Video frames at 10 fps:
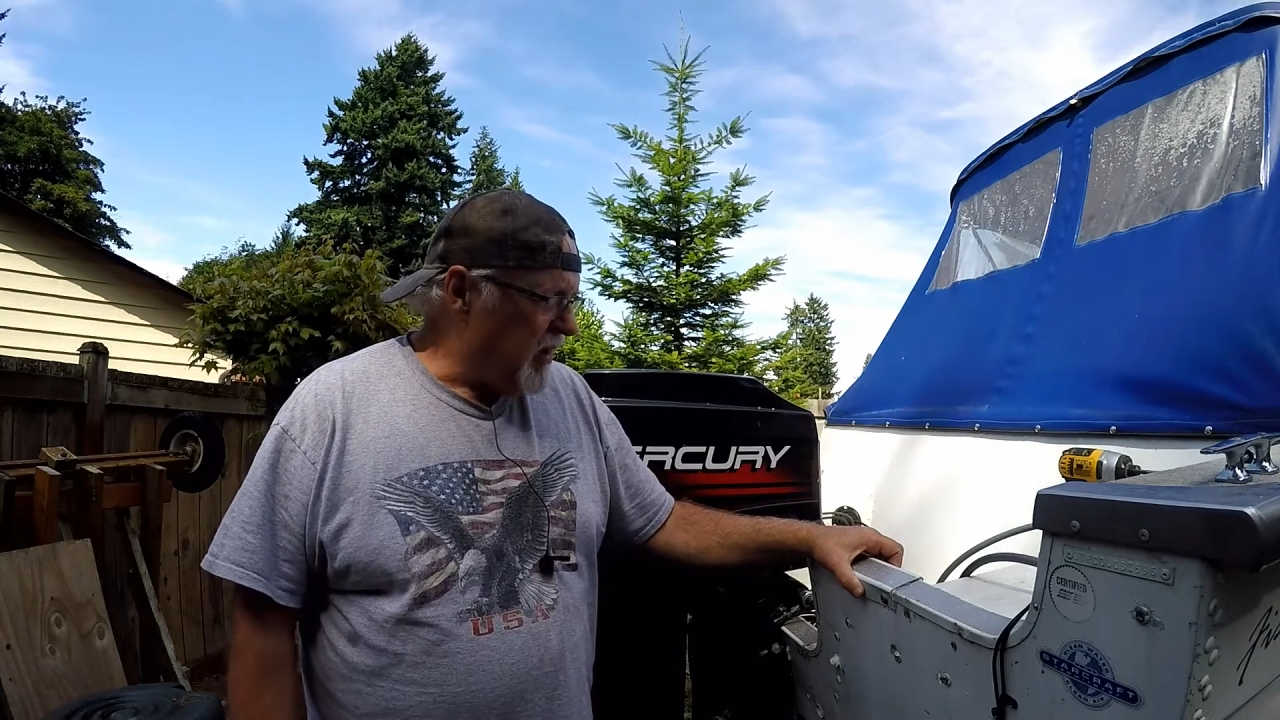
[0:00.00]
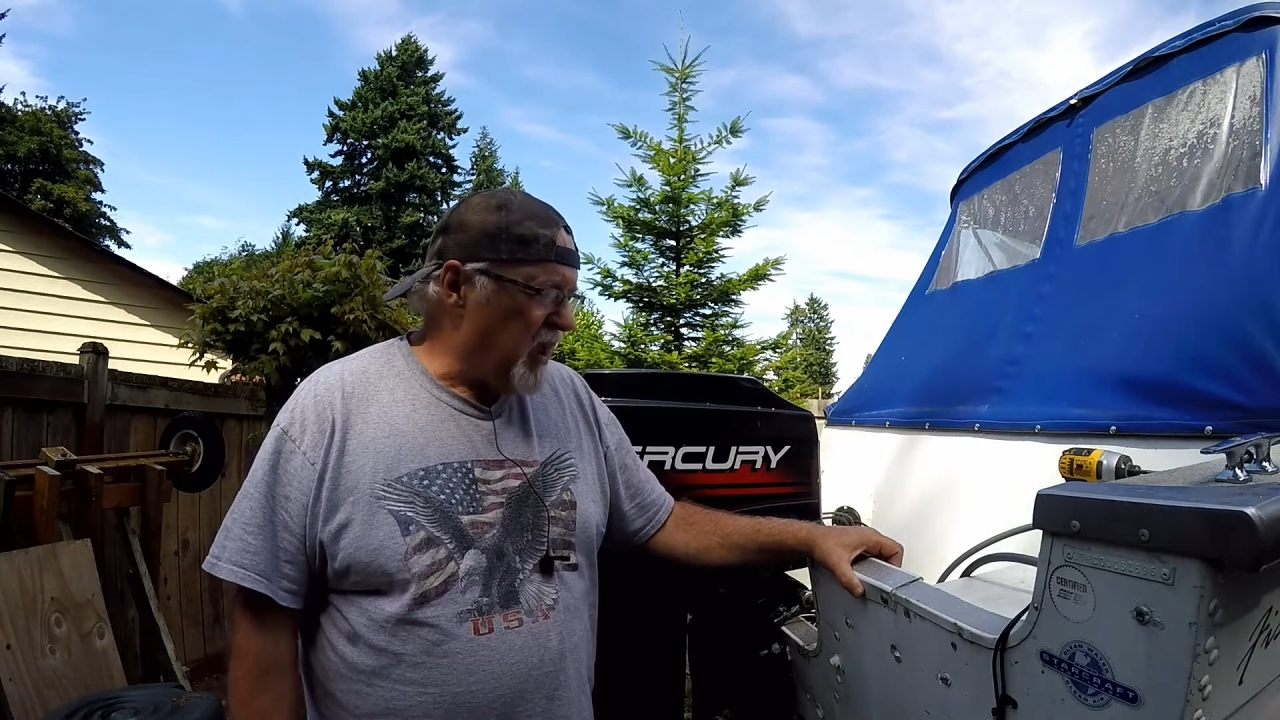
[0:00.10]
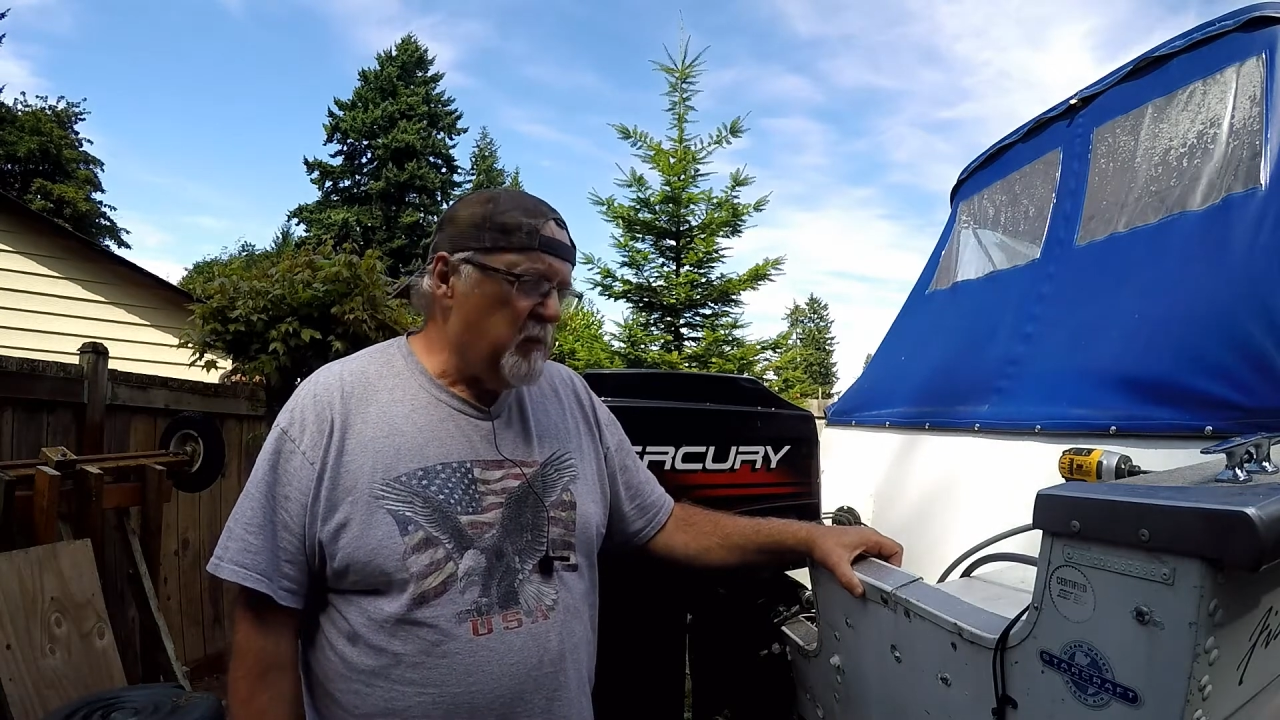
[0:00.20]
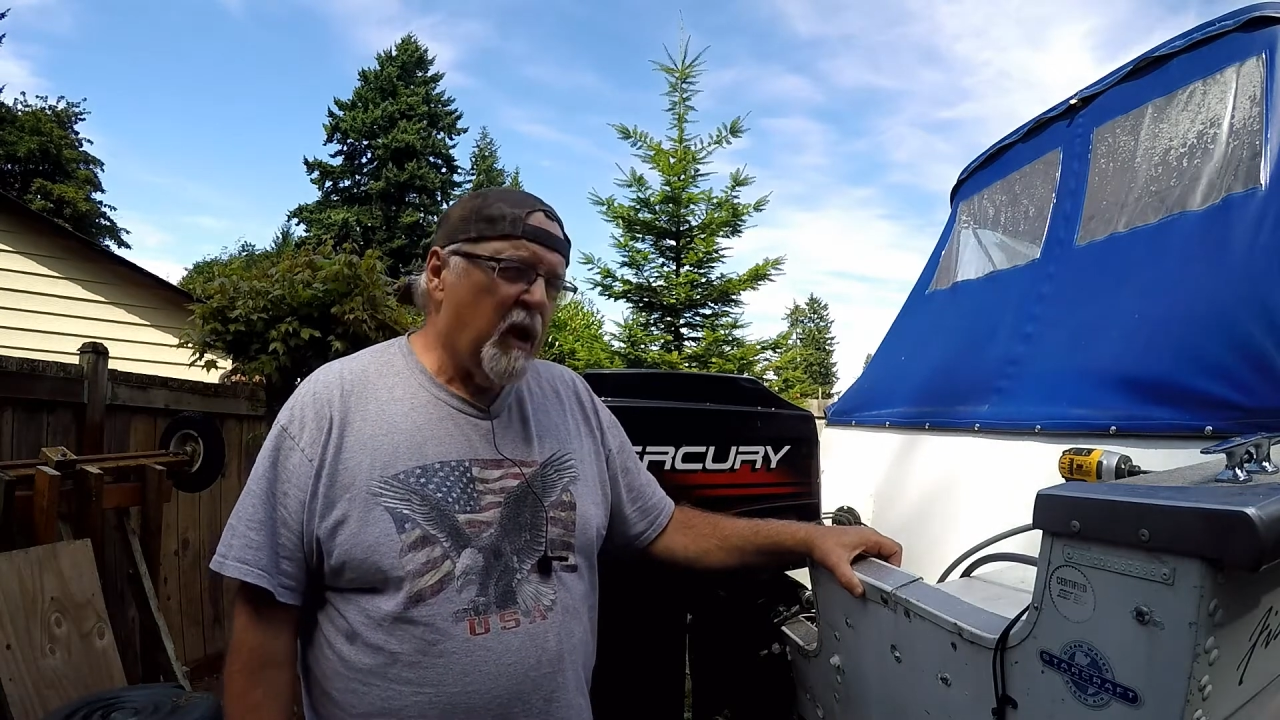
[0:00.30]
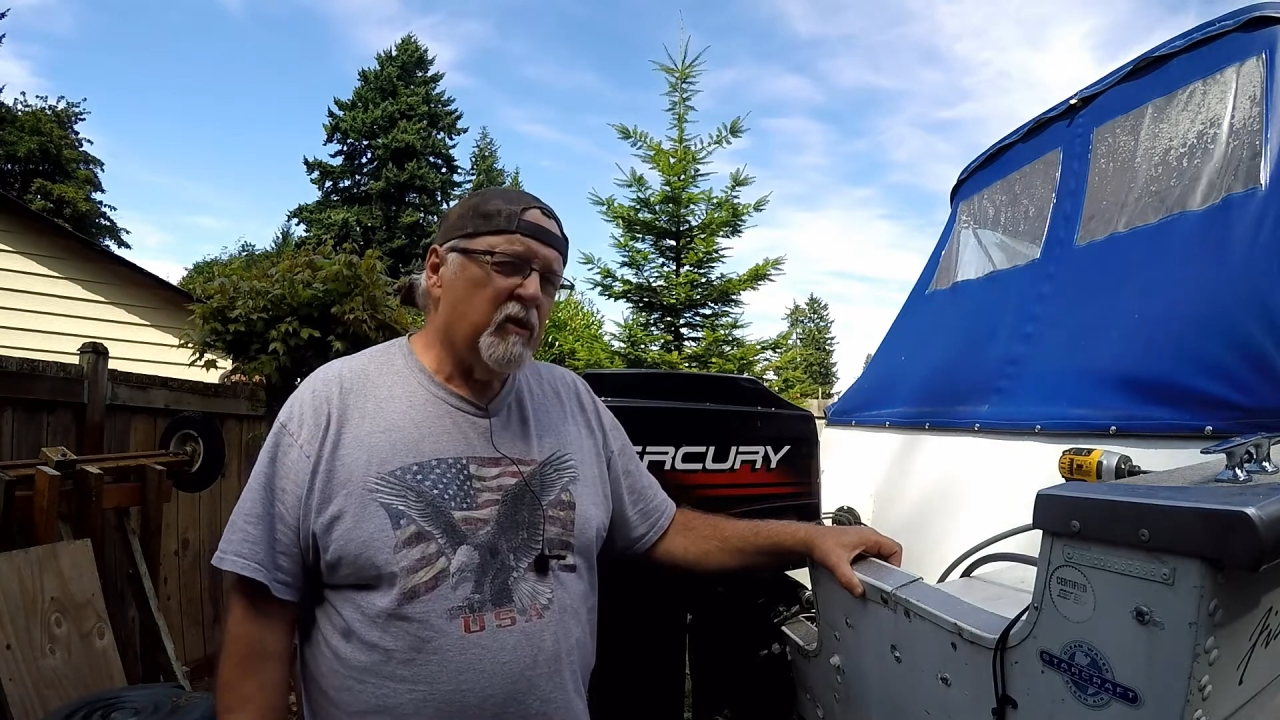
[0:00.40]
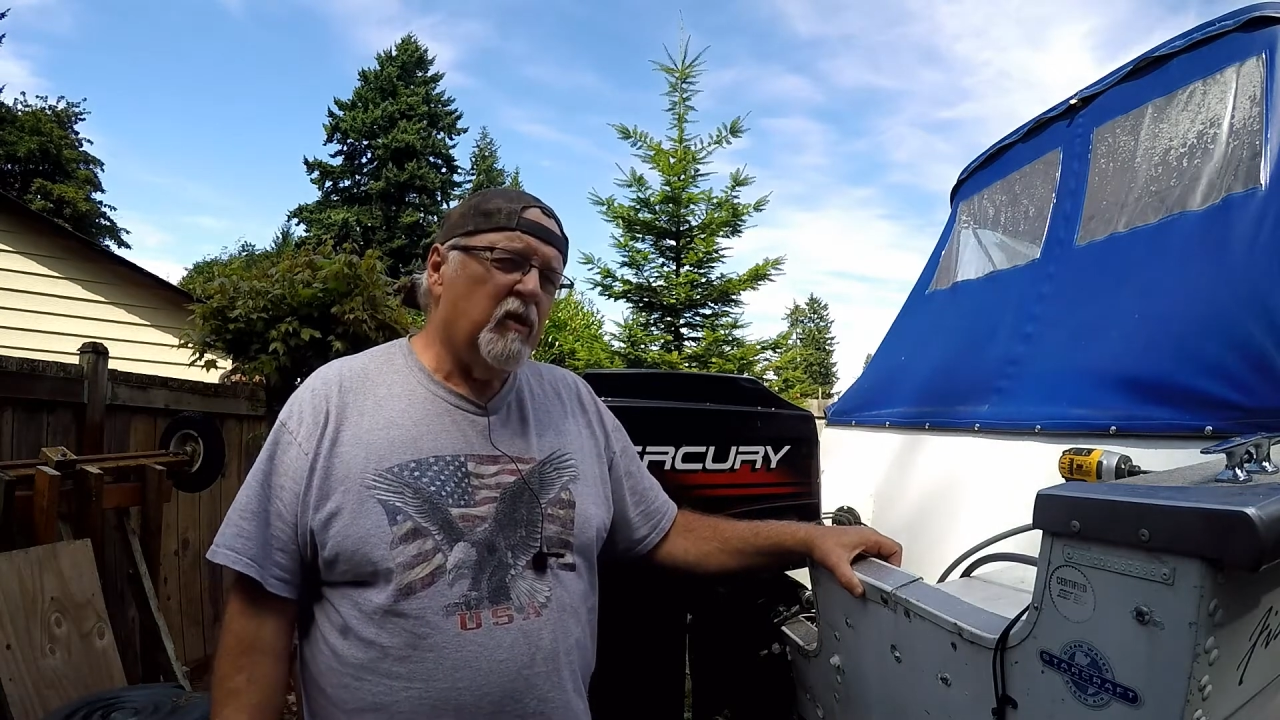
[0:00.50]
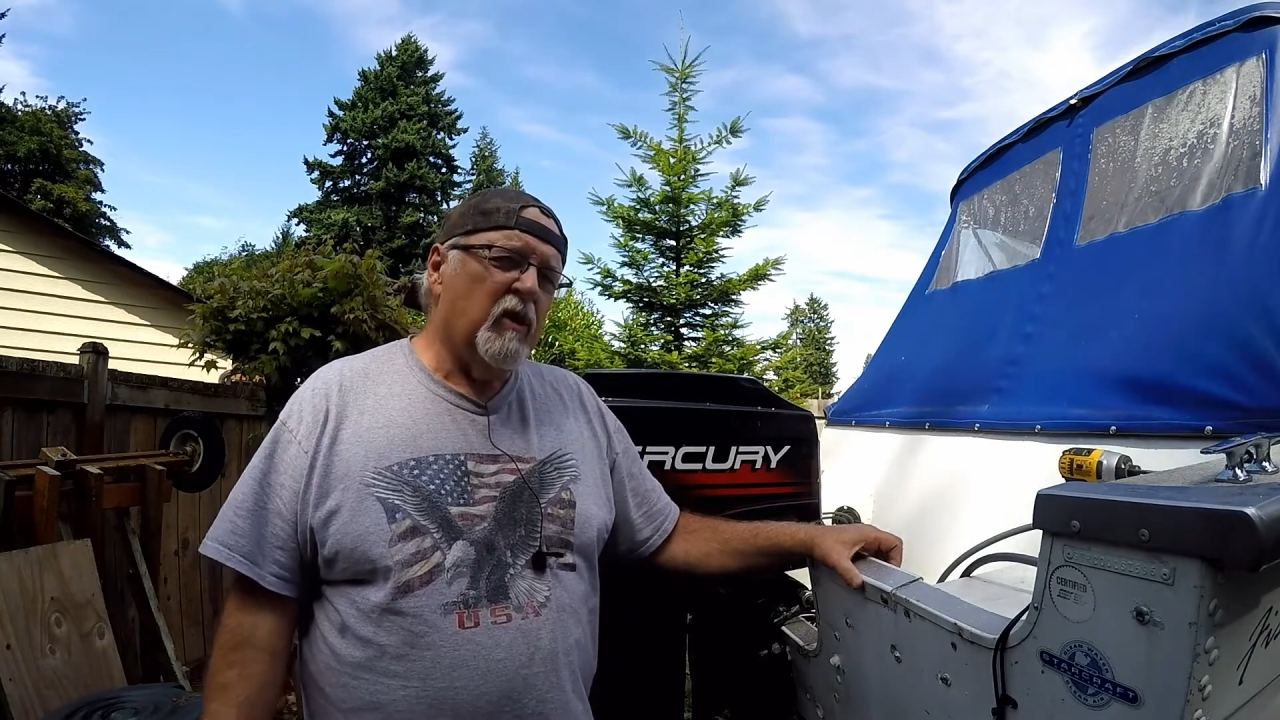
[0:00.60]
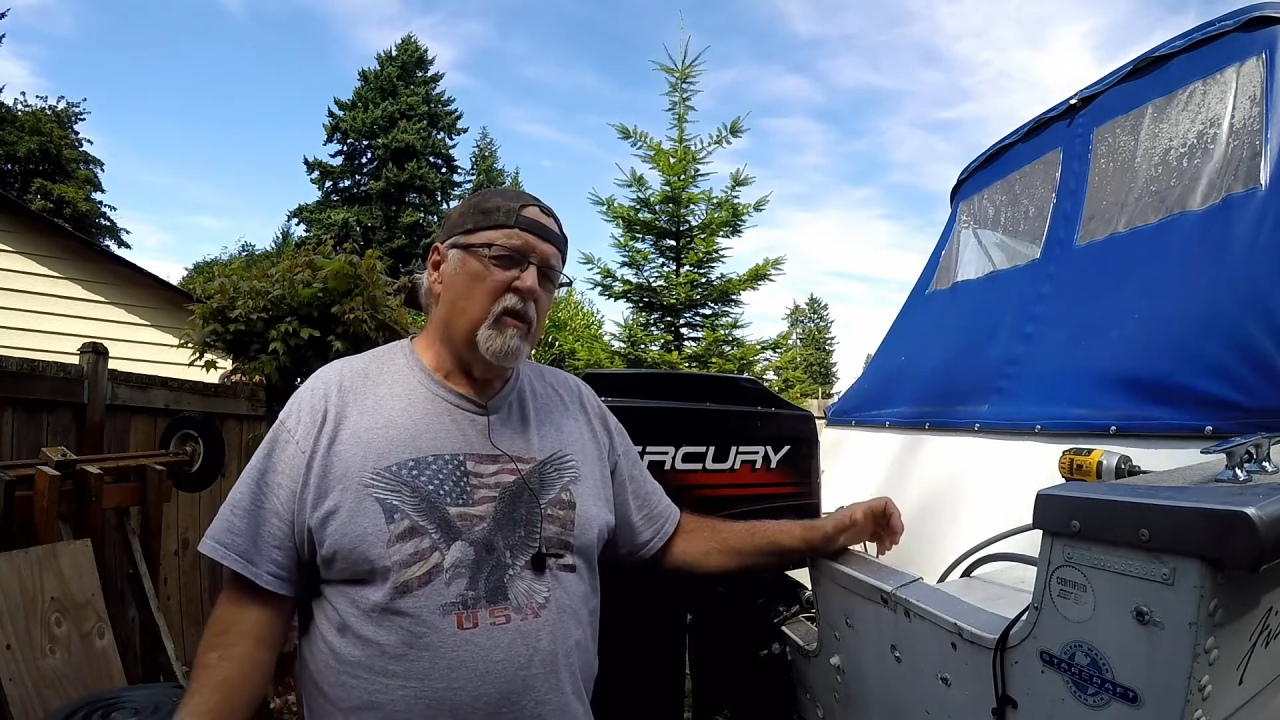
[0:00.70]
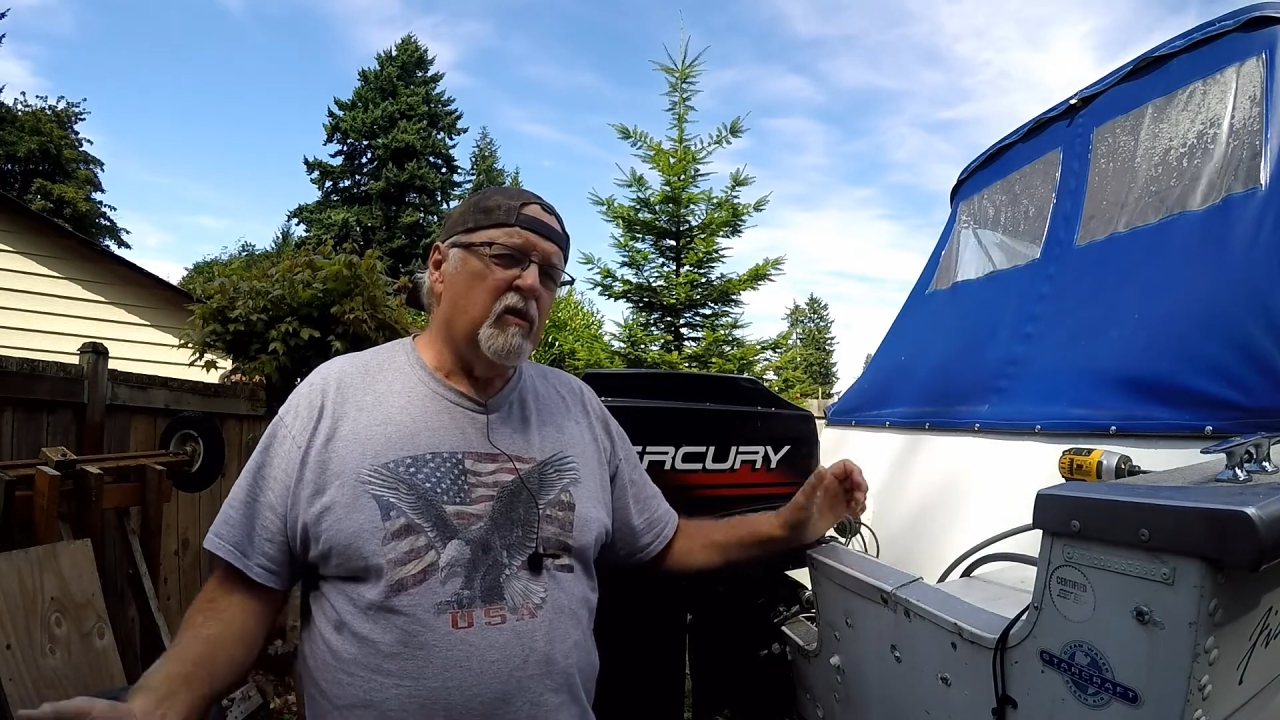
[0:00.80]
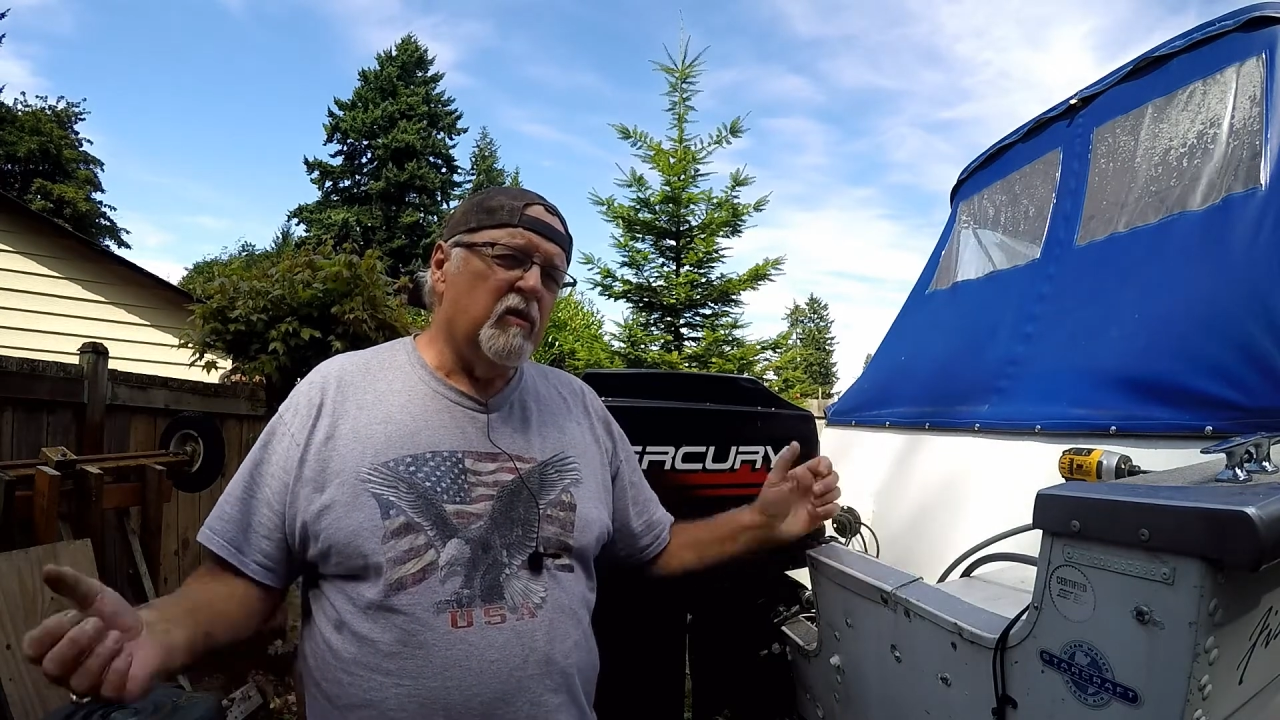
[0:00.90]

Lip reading: came out to